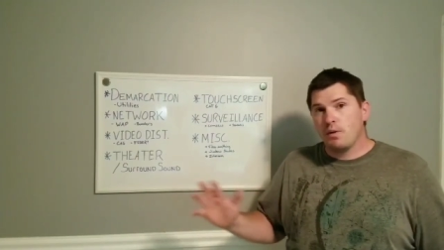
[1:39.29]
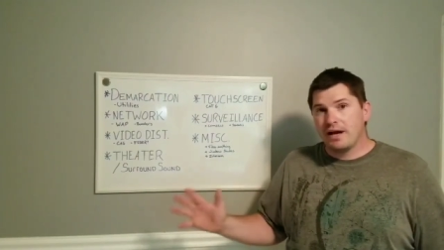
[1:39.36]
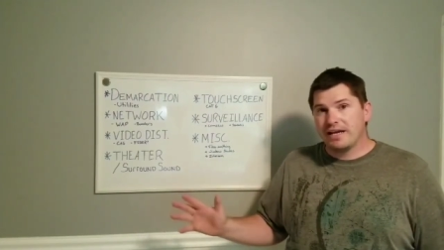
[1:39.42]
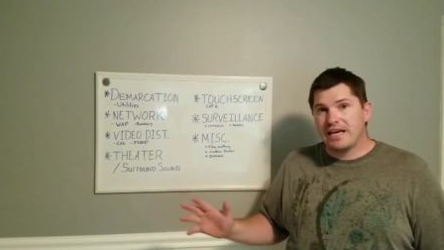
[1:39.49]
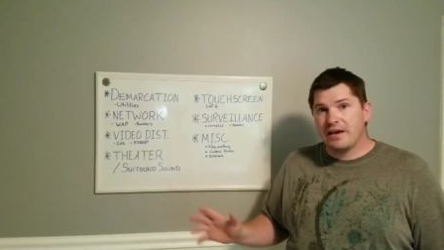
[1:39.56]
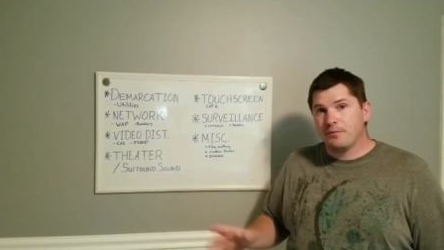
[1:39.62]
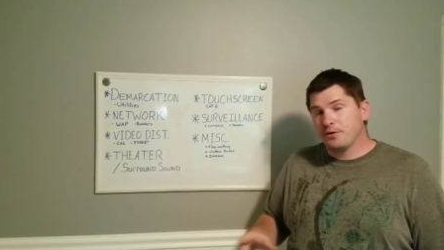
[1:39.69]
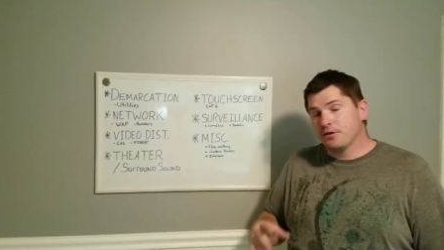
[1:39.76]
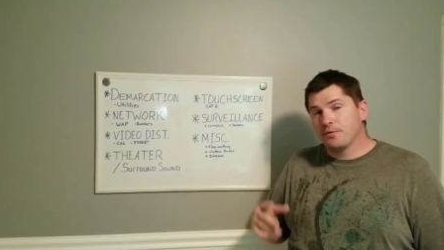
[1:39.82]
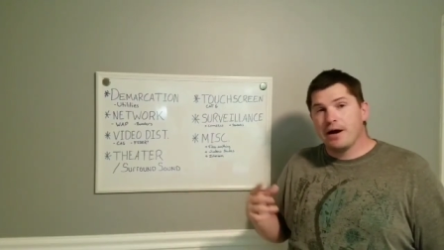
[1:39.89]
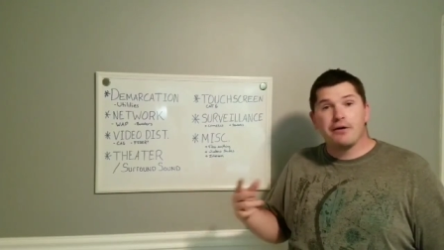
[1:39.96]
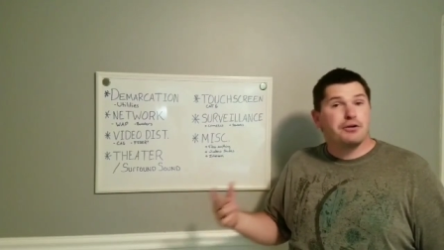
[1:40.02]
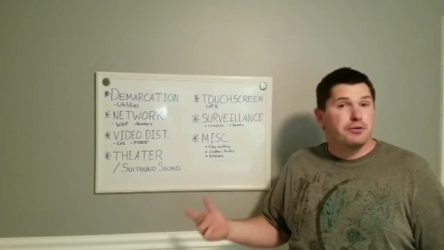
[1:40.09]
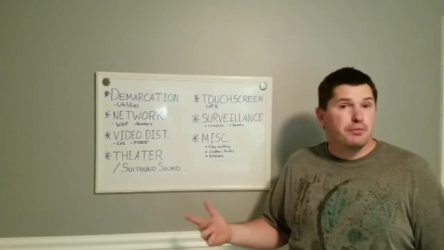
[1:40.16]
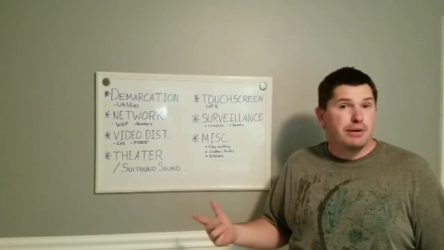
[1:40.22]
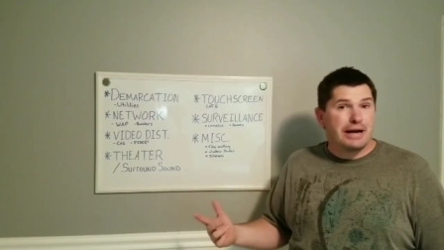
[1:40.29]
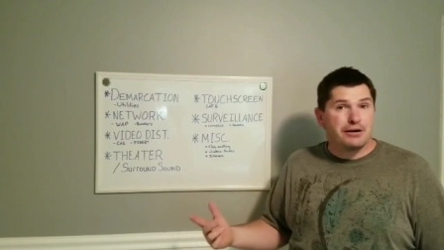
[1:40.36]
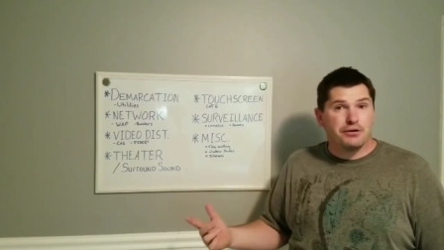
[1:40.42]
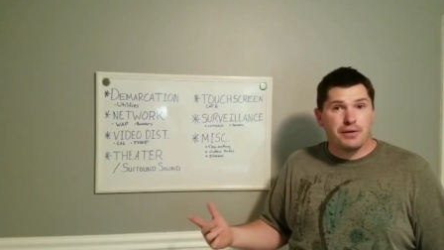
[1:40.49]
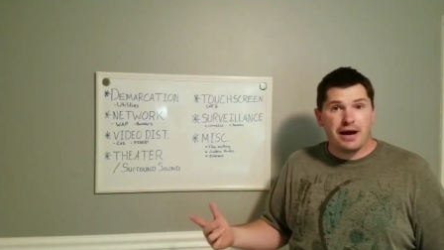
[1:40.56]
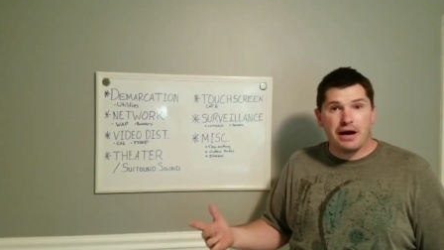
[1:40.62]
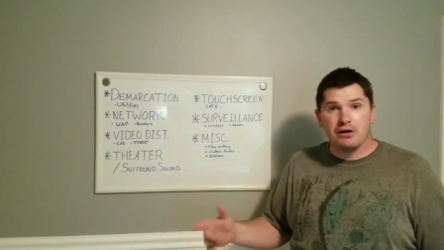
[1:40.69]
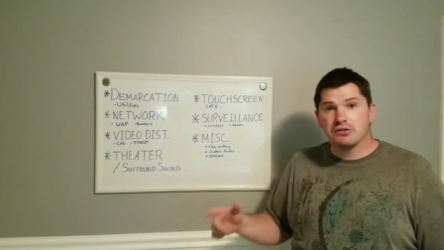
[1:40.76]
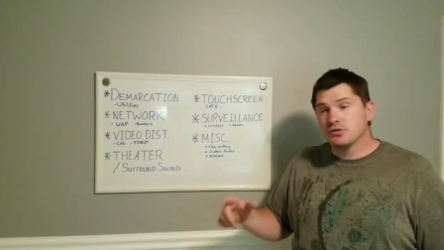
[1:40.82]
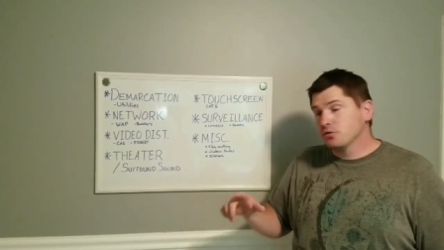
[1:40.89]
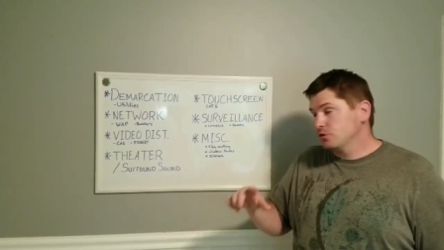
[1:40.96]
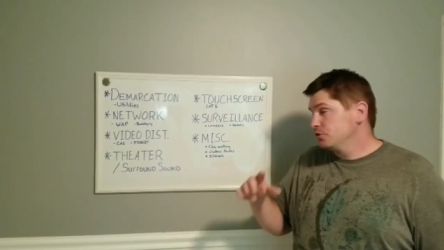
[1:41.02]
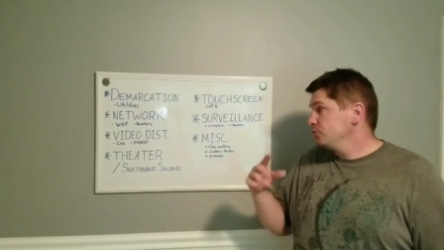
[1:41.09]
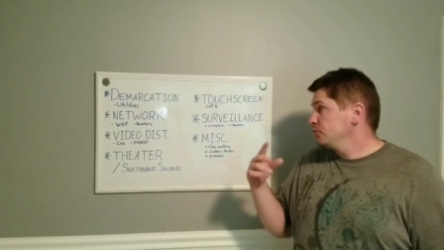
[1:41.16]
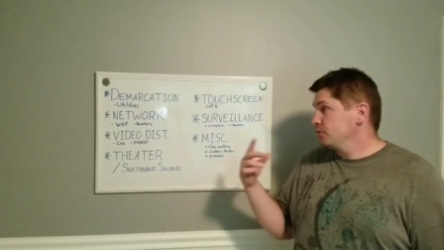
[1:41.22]
white cabling around your brand new house
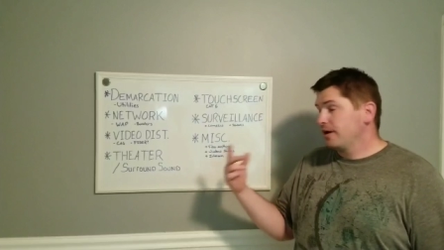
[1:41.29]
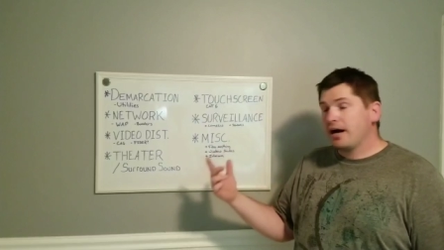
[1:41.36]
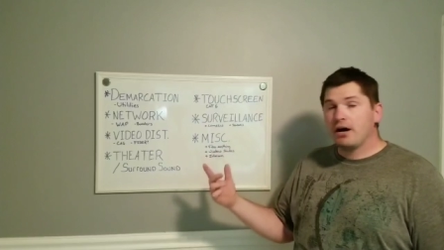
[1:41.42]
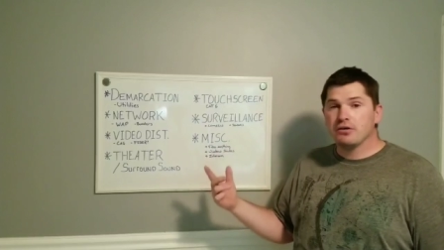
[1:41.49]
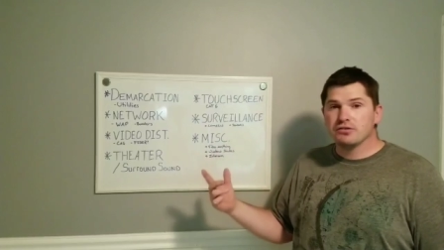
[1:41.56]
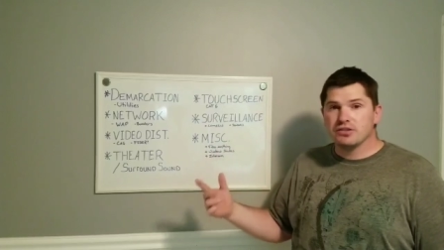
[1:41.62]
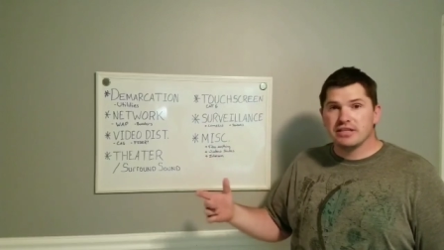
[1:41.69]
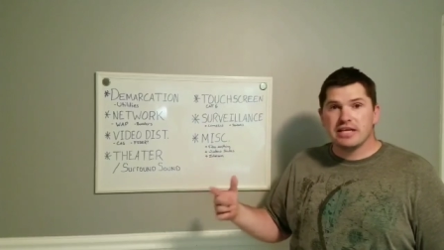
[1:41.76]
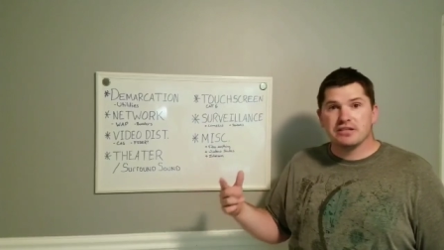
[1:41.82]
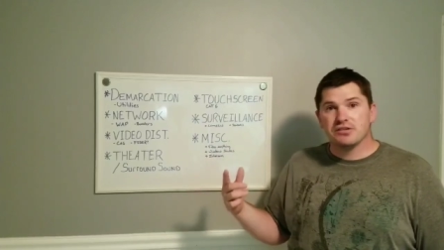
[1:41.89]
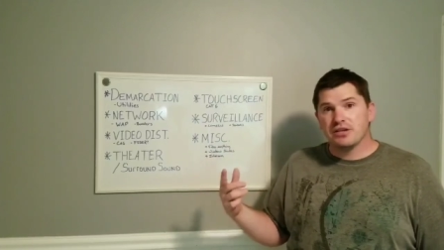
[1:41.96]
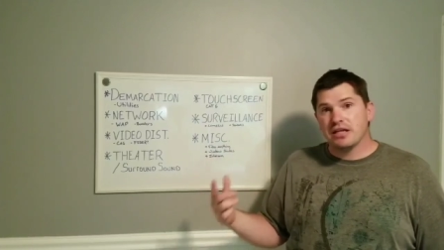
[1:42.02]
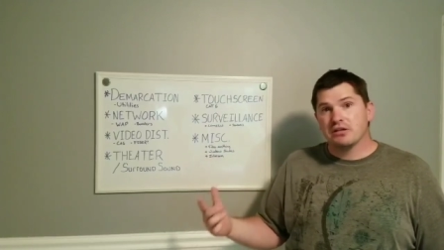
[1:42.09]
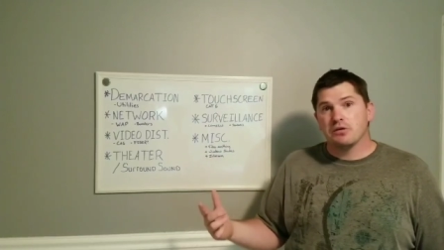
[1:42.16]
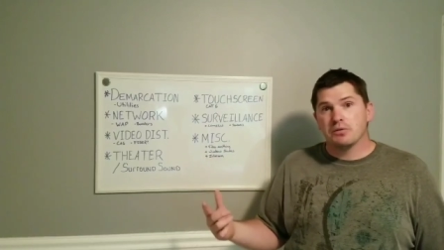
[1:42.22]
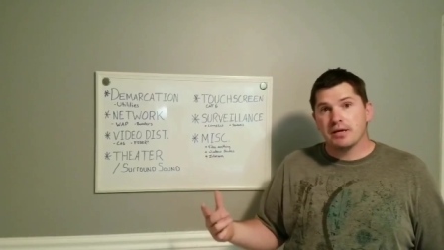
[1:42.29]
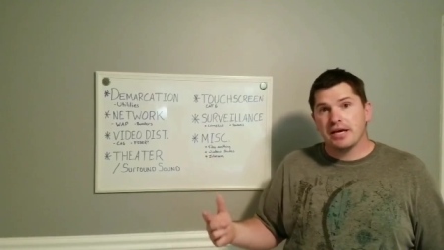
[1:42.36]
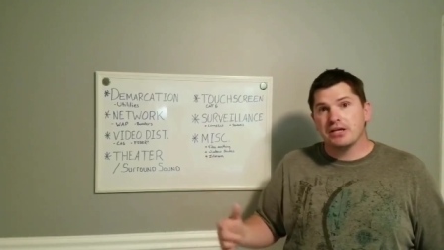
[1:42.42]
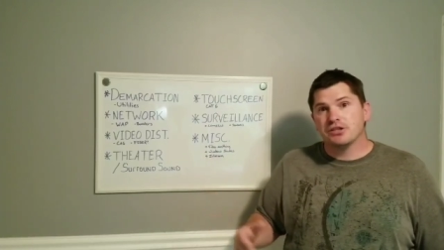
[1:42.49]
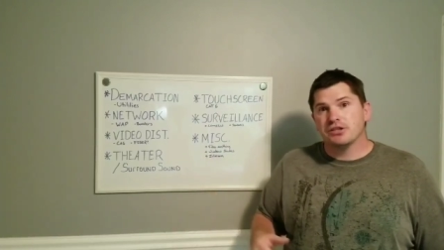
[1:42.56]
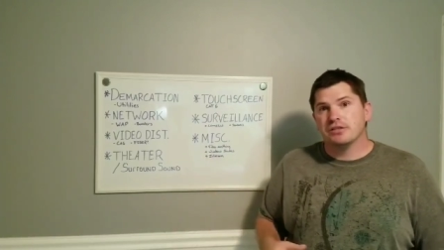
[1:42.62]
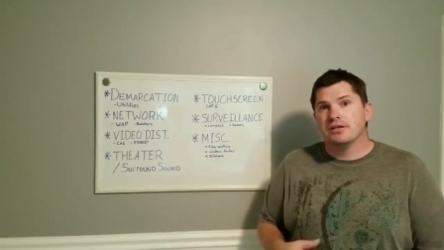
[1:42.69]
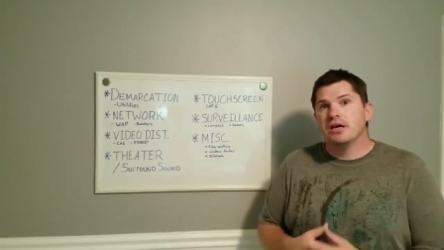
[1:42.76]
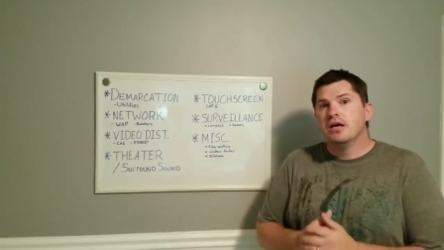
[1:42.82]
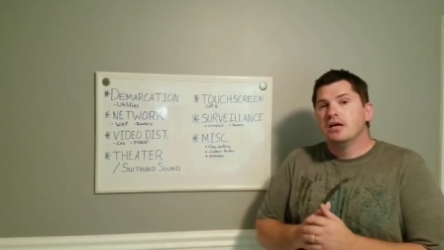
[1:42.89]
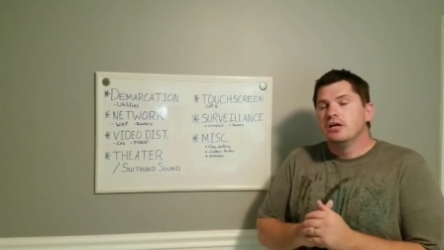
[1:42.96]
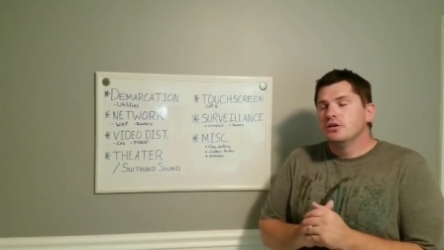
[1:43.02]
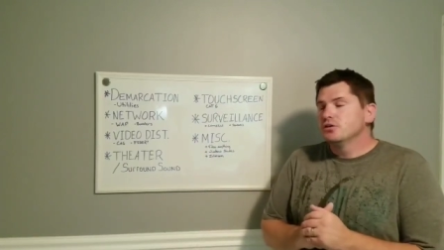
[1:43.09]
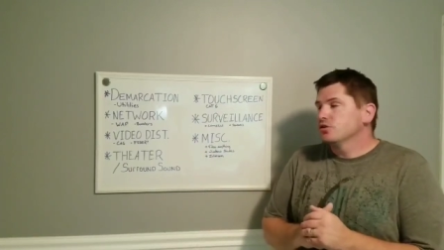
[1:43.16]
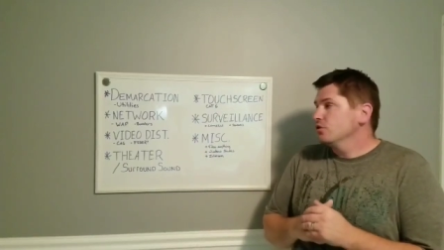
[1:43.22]
or to your house to get to that location.
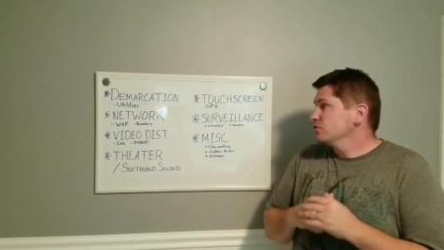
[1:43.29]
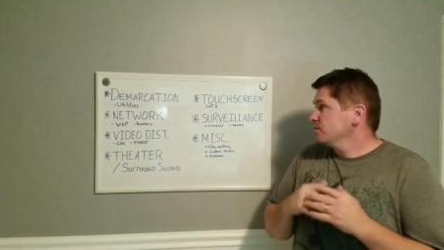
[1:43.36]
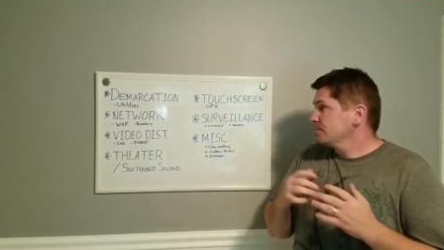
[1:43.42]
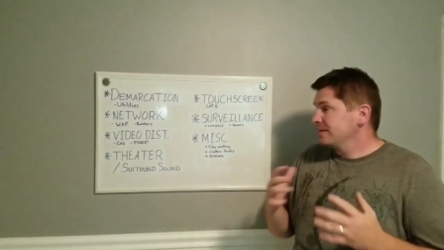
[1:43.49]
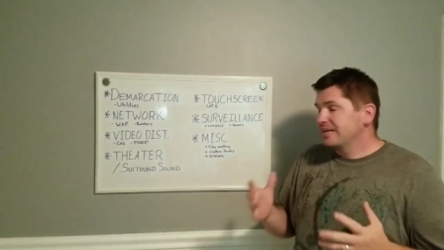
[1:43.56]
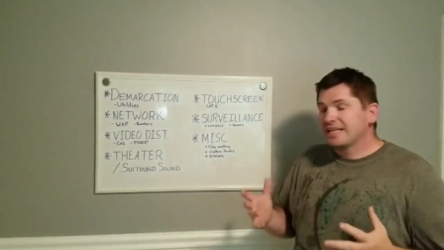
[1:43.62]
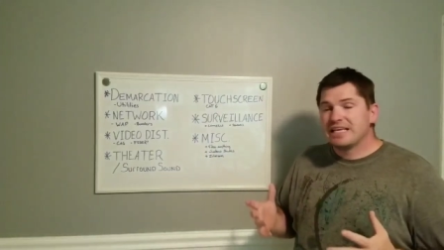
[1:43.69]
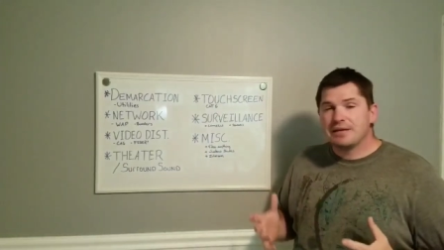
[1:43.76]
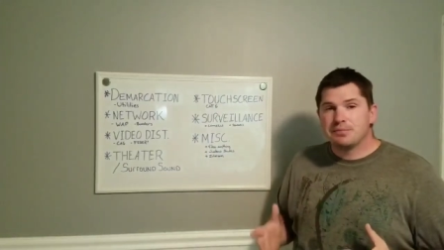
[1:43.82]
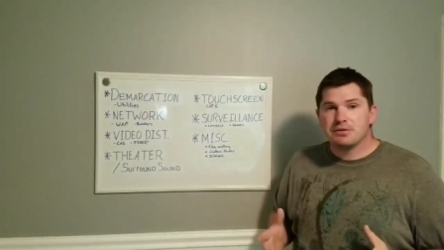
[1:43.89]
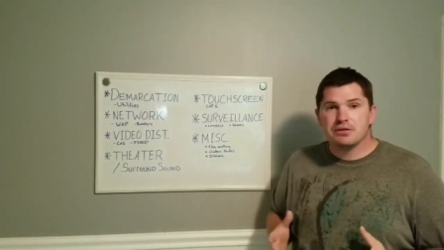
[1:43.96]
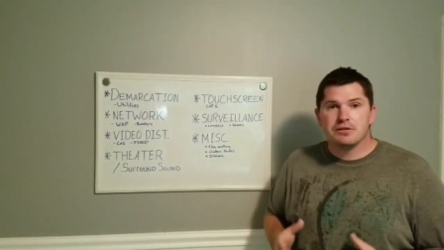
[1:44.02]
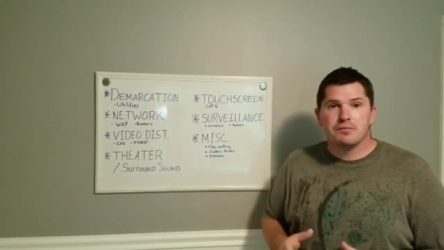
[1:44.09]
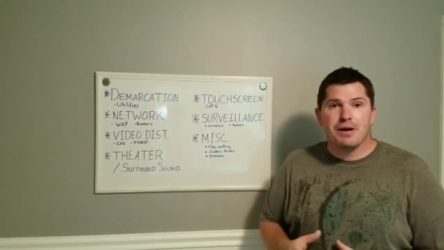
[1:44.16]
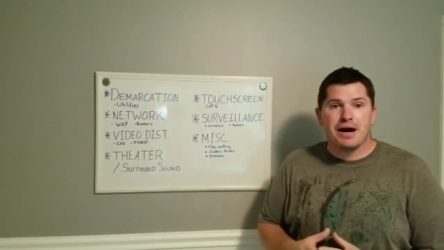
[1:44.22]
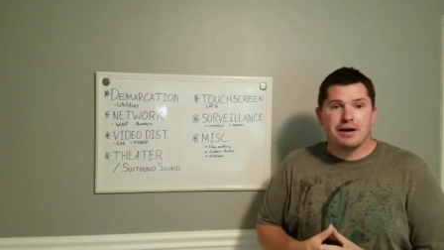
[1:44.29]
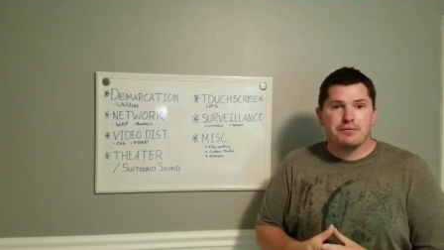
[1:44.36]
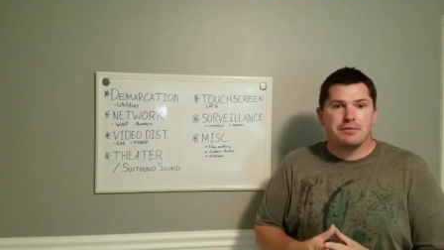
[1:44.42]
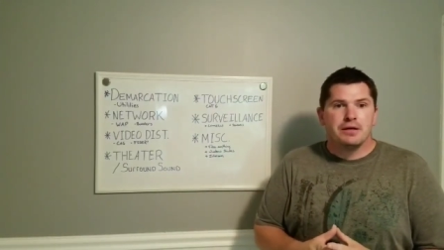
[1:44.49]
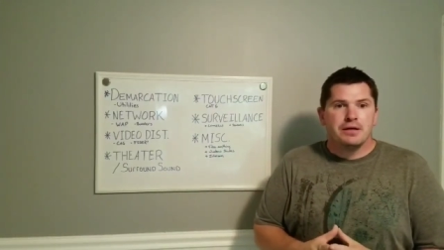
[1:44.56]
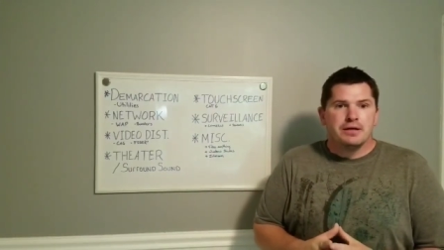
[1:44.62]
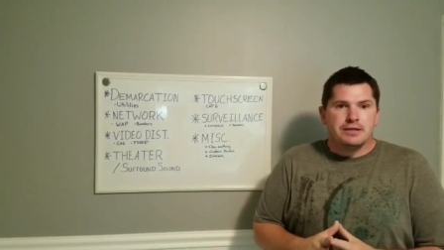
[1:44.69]
So something to keep in mind.